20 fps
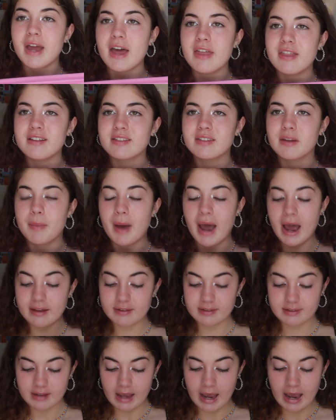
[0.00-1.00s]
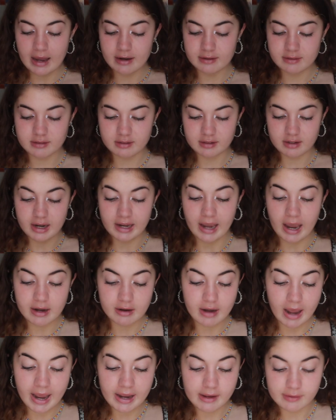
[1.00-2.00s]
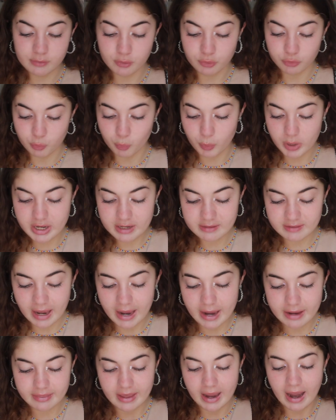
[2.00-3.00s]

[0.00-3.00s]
Yeah, these are the pants and again, ASOS Weekday.